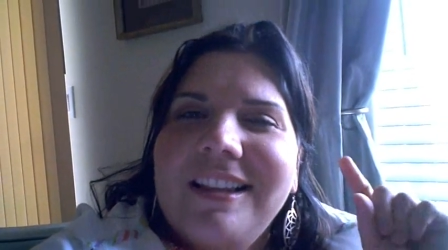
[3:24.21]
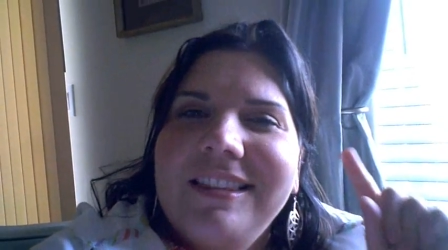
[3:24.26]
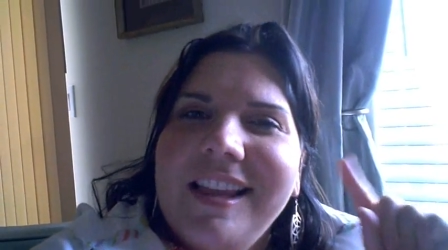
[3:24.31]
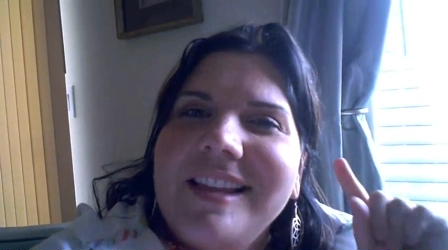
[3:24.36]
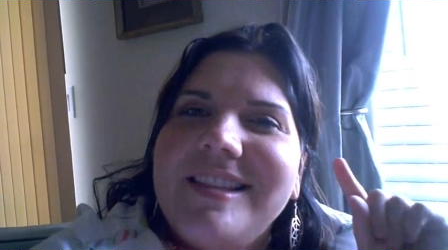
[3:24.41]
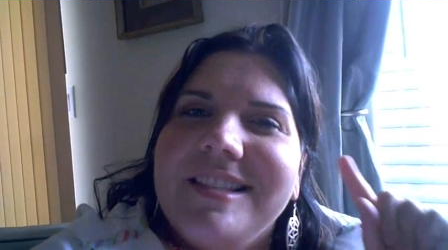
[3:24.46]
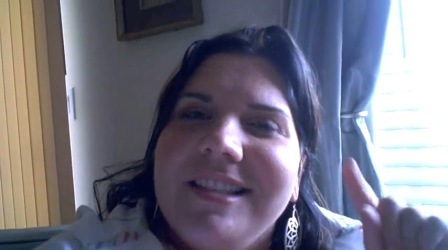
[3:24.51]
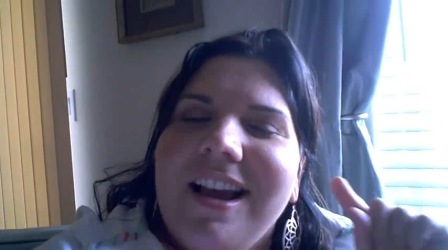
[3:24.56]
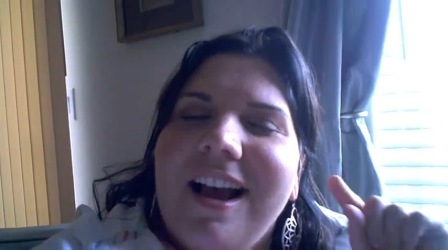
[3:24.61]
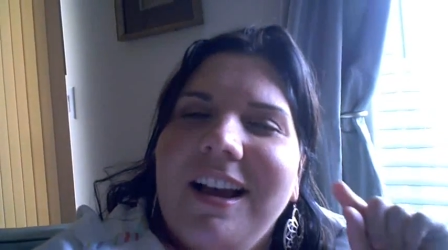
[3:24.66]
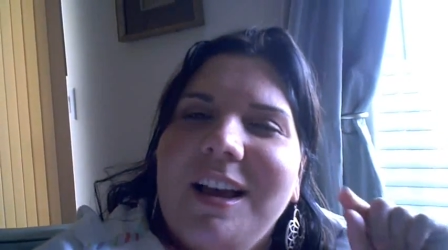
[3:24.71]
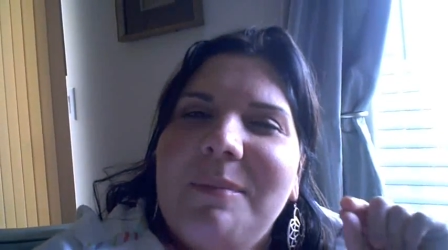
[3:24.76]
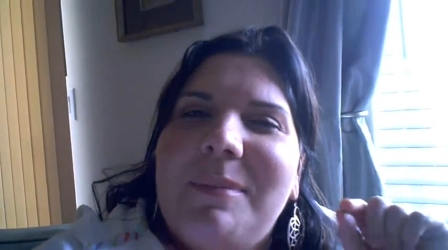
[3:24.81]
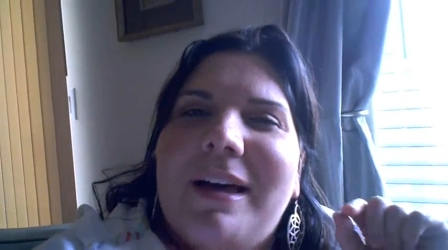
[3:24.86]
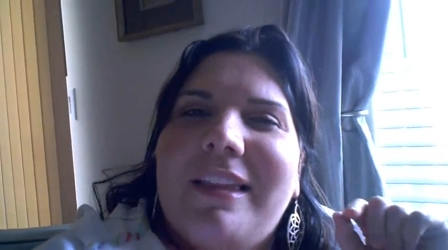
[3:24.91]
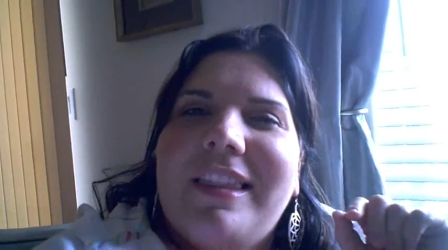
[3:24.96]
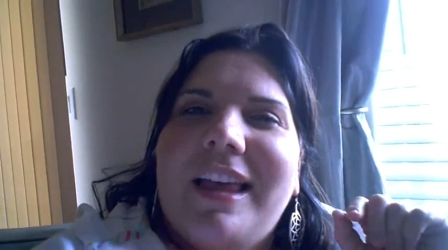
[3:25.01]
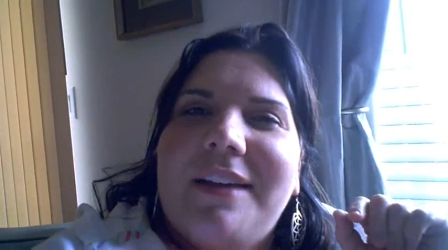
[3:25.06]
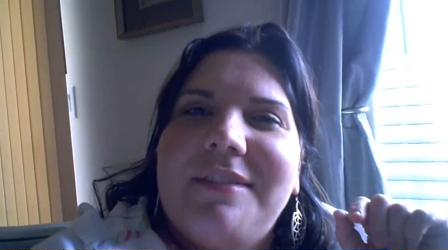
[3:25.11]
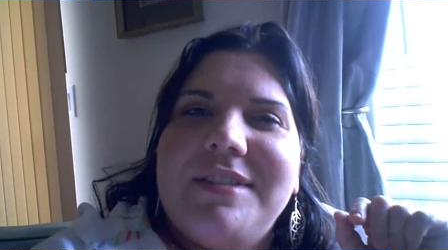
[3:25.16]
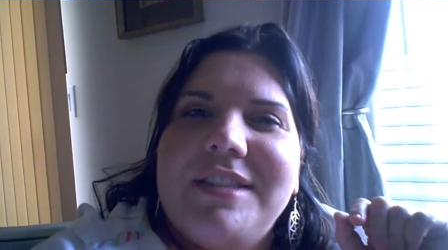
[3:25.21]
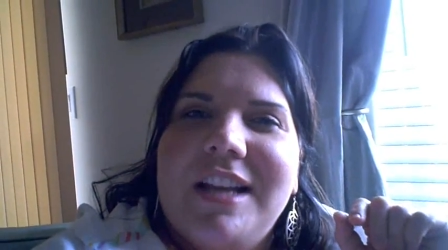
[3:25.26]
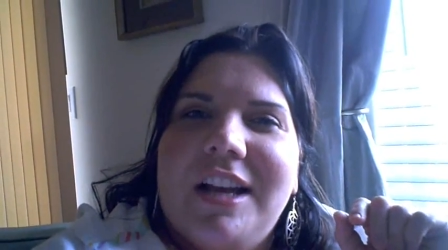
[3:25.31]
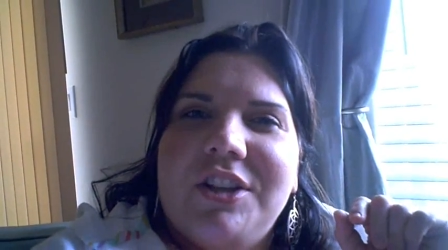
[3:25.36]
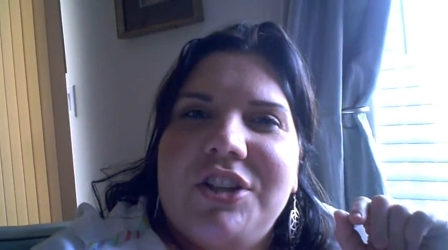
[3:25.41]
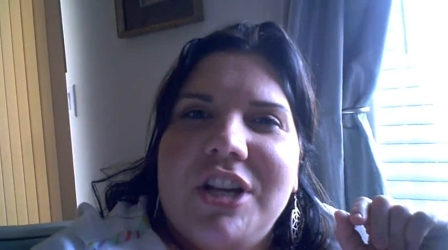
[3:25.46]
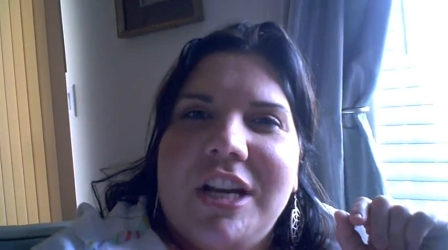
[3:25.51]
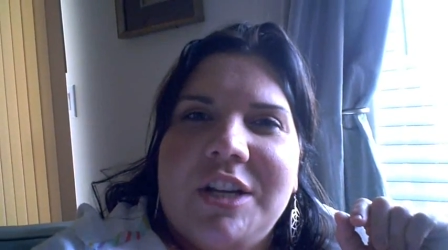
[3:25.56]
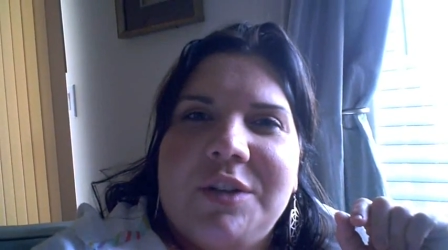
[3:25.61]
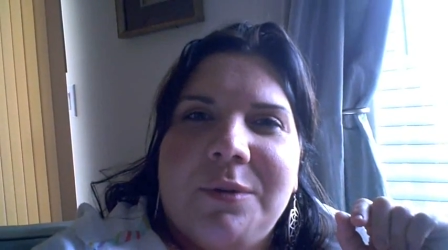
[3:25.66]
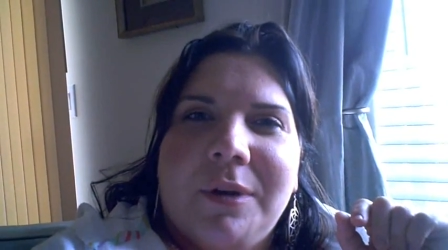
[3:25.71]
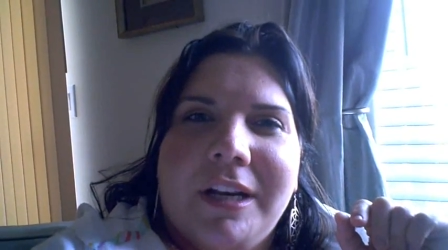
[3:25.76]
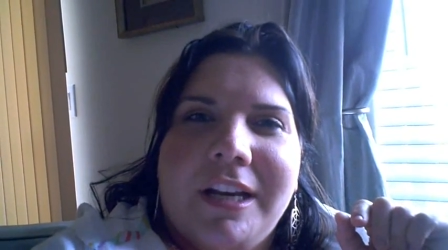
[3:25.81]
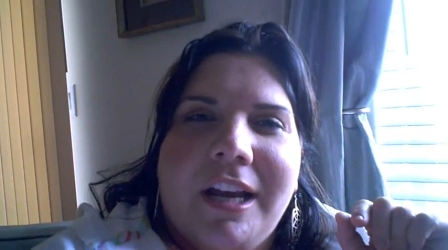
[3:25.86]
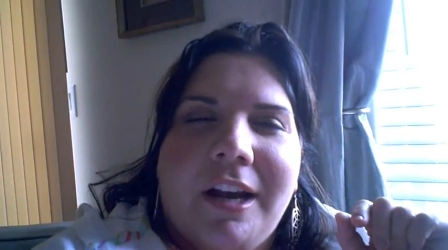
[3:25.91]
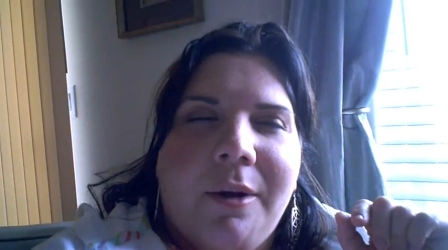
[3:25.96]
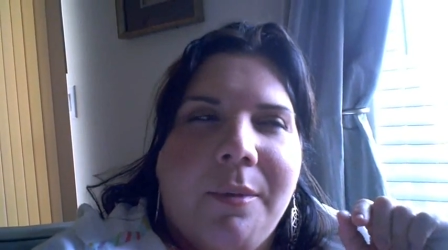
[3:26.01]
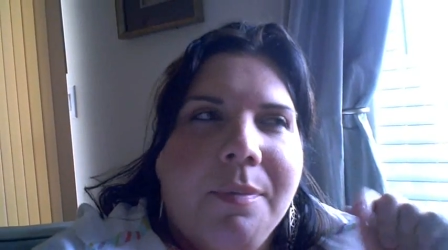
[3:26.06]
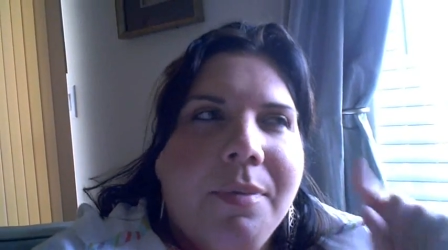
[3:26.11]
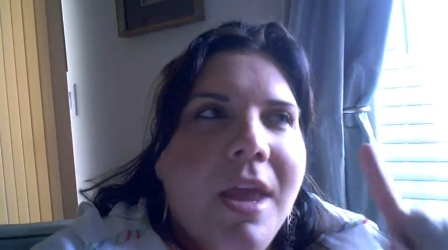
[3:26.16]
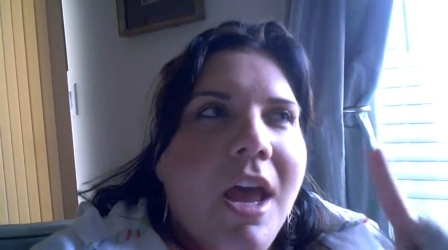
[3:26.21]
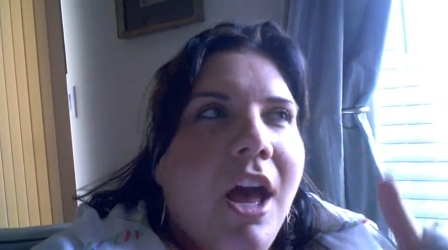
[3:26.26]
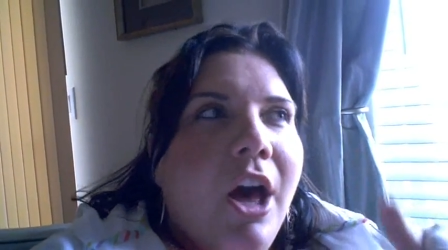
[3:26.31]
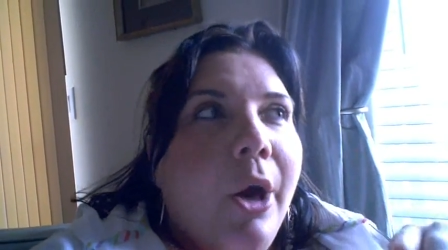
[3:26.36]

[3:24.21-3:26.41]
Let's talk about lifestyle change right now.